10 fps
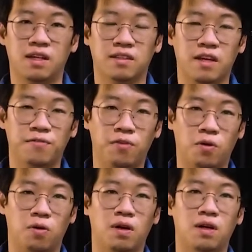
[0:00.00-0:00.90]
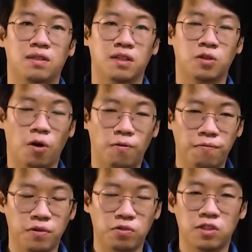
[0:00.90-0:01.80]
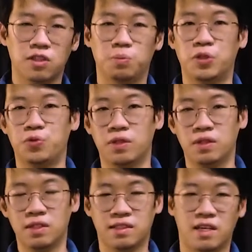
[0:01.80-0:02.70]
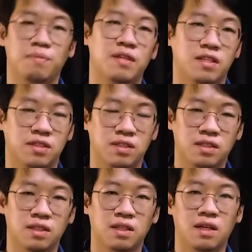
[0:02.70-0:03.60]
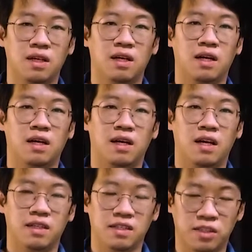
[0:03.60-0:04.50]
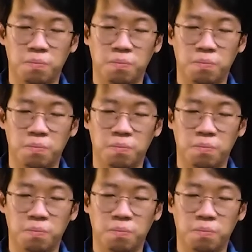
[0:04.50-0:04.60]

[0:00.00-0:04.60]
Therefore, the comb filters between these cabinets is